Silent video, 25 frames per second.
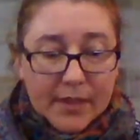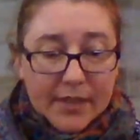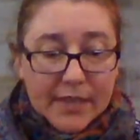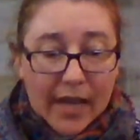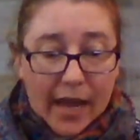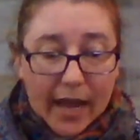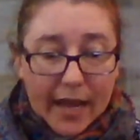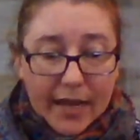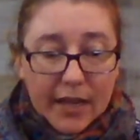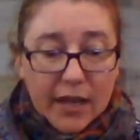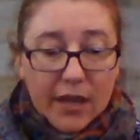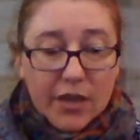
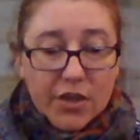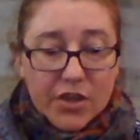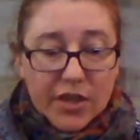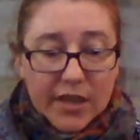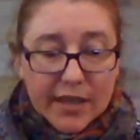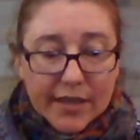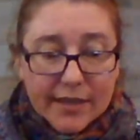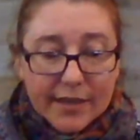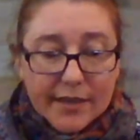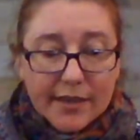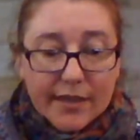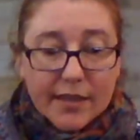Taking
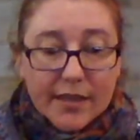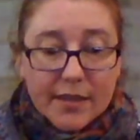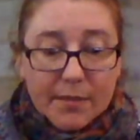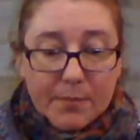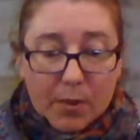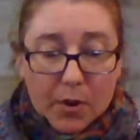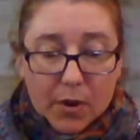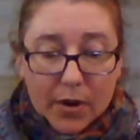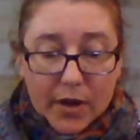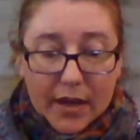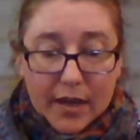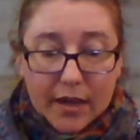Jesus'
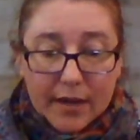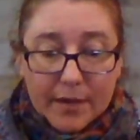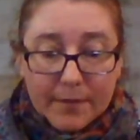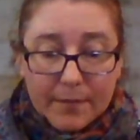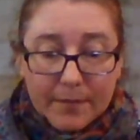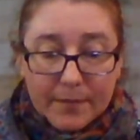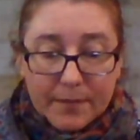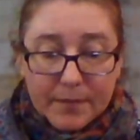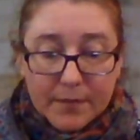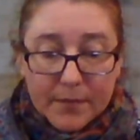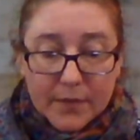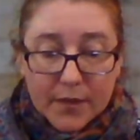body,
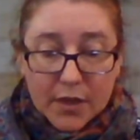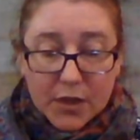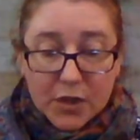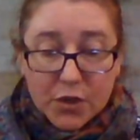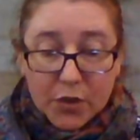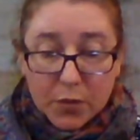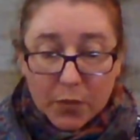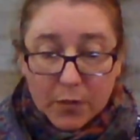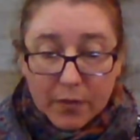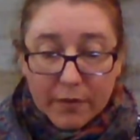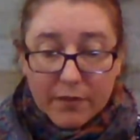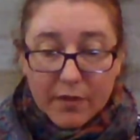the
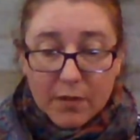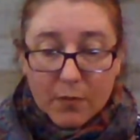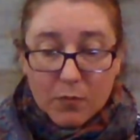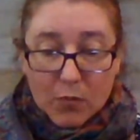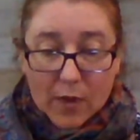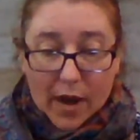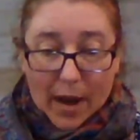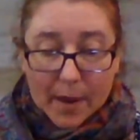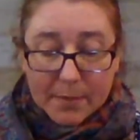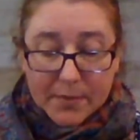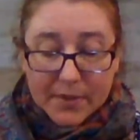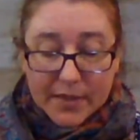two of
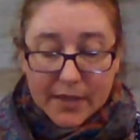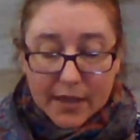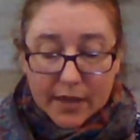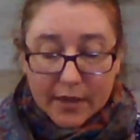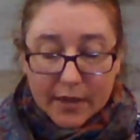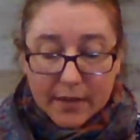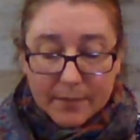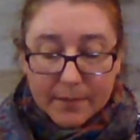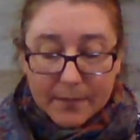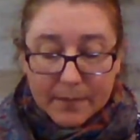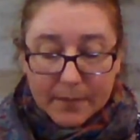them wrapped it